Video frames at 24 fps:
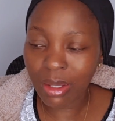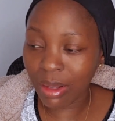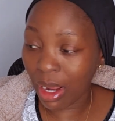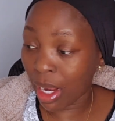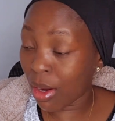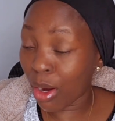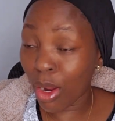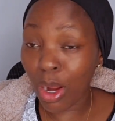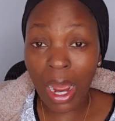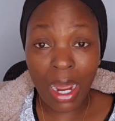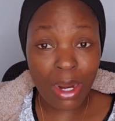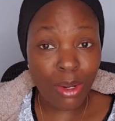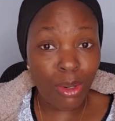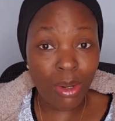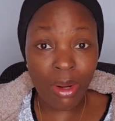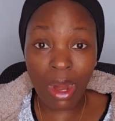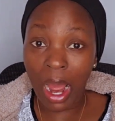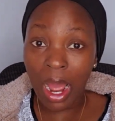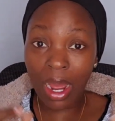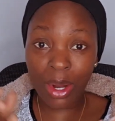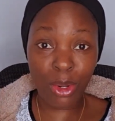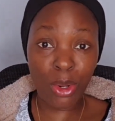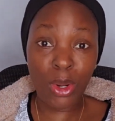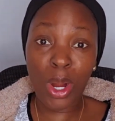I
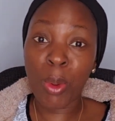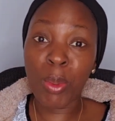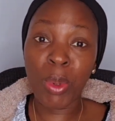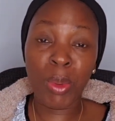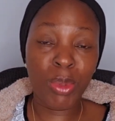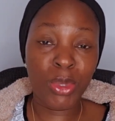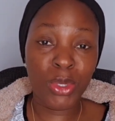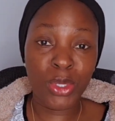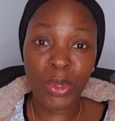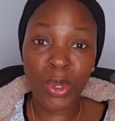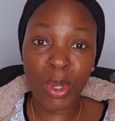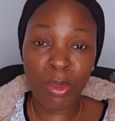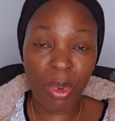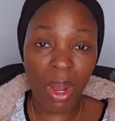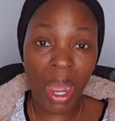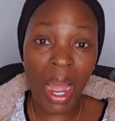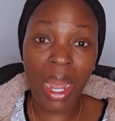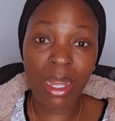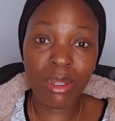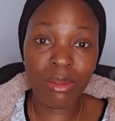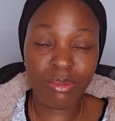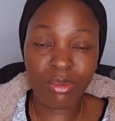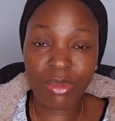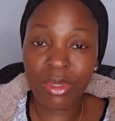don't know how people do
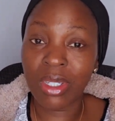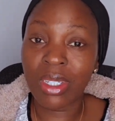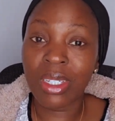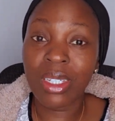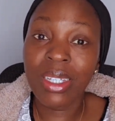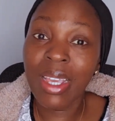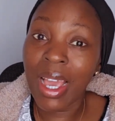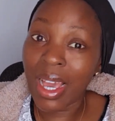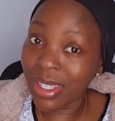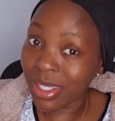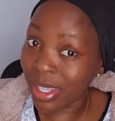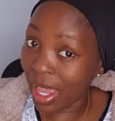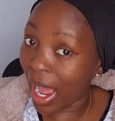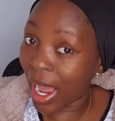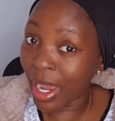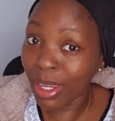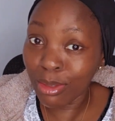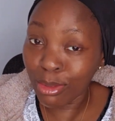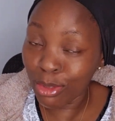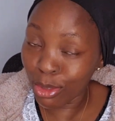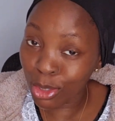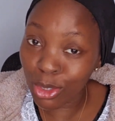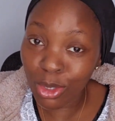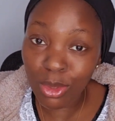it, but I
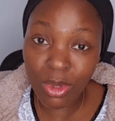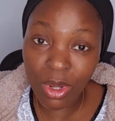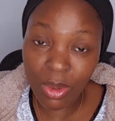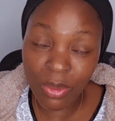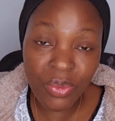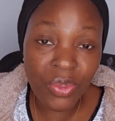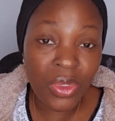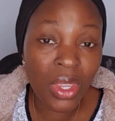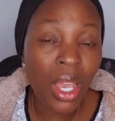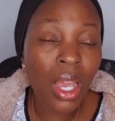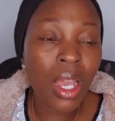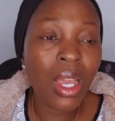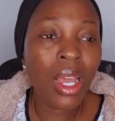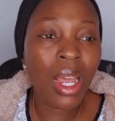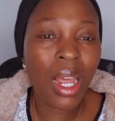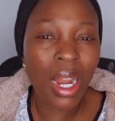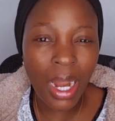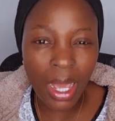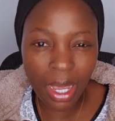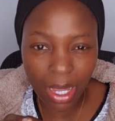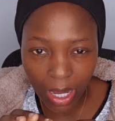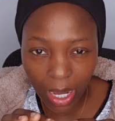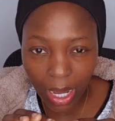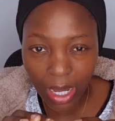do.
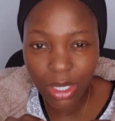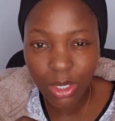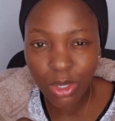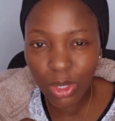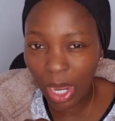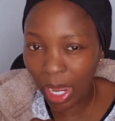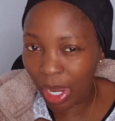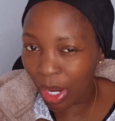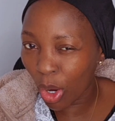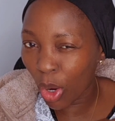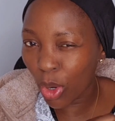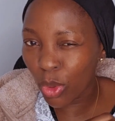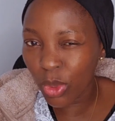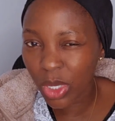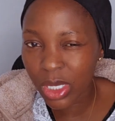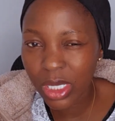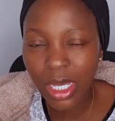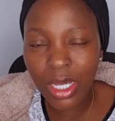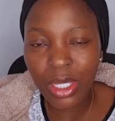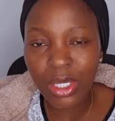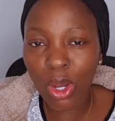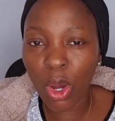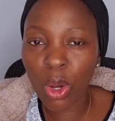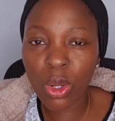Like I
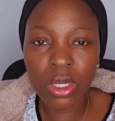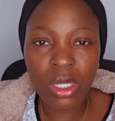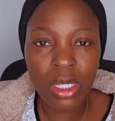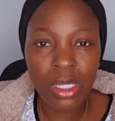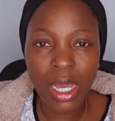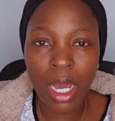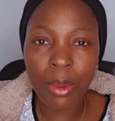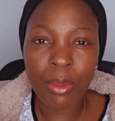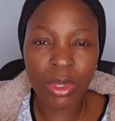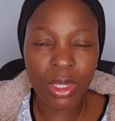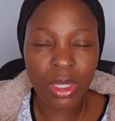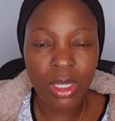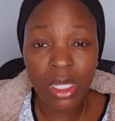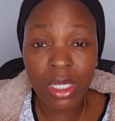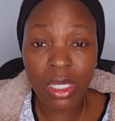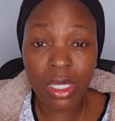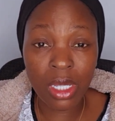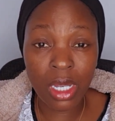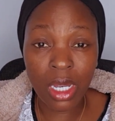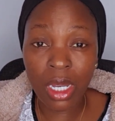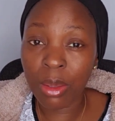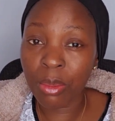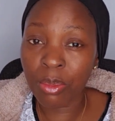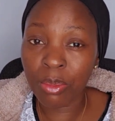always say it all the time on
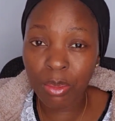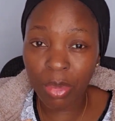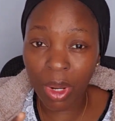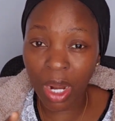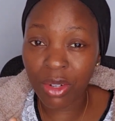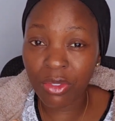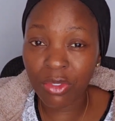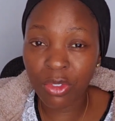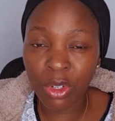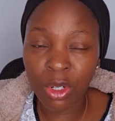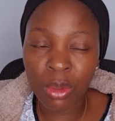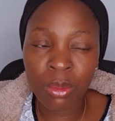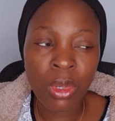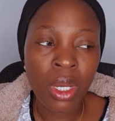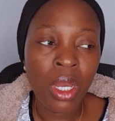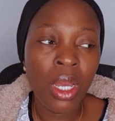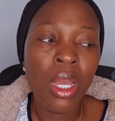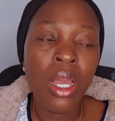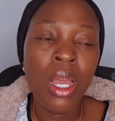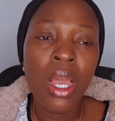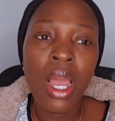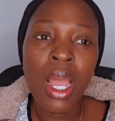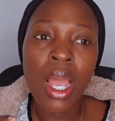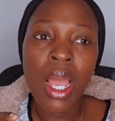this
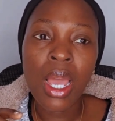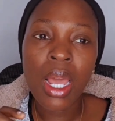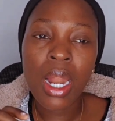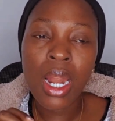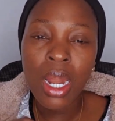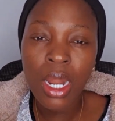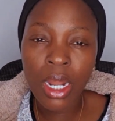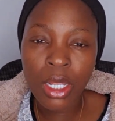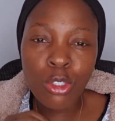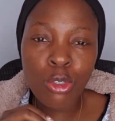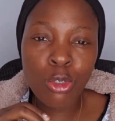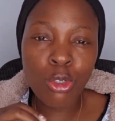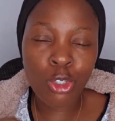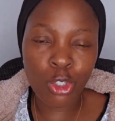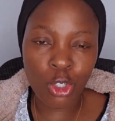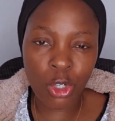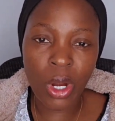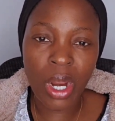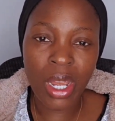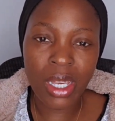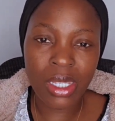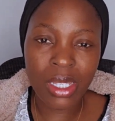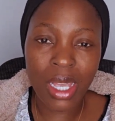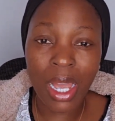platform.
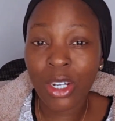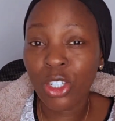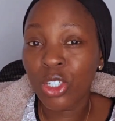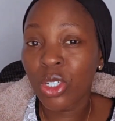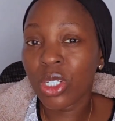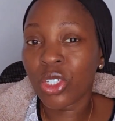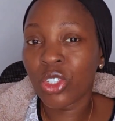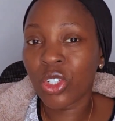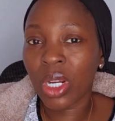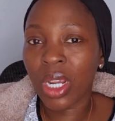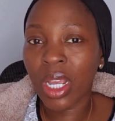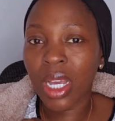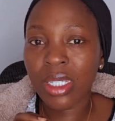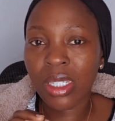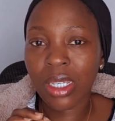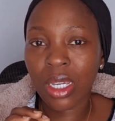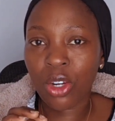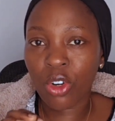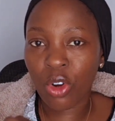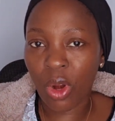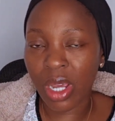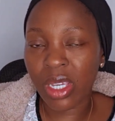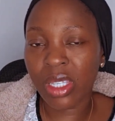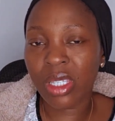Little stress actually
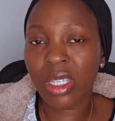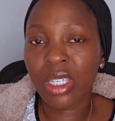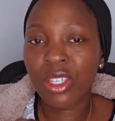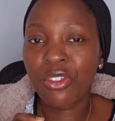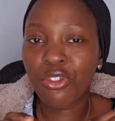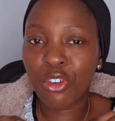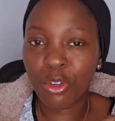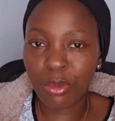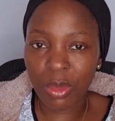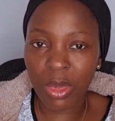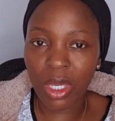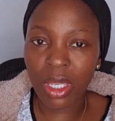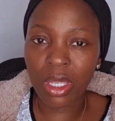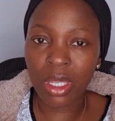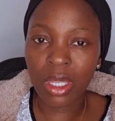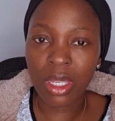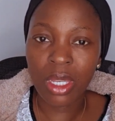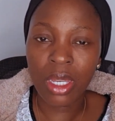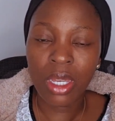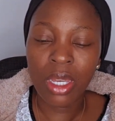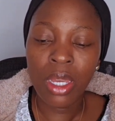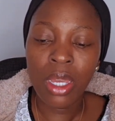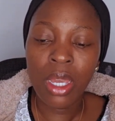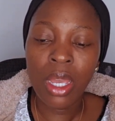triggers a crisis for
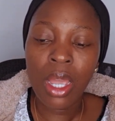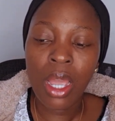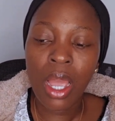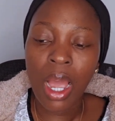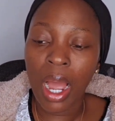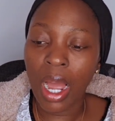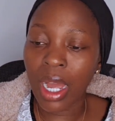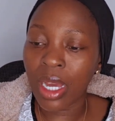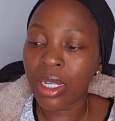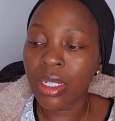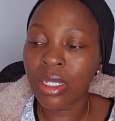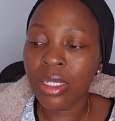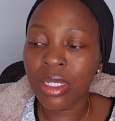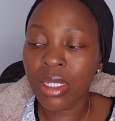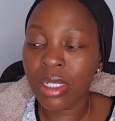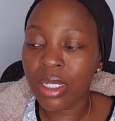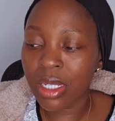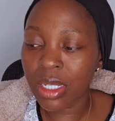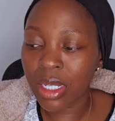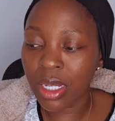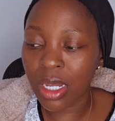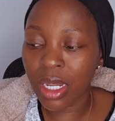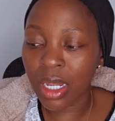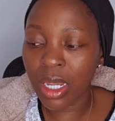me,
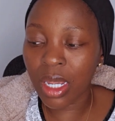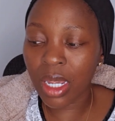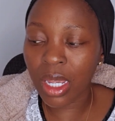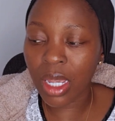and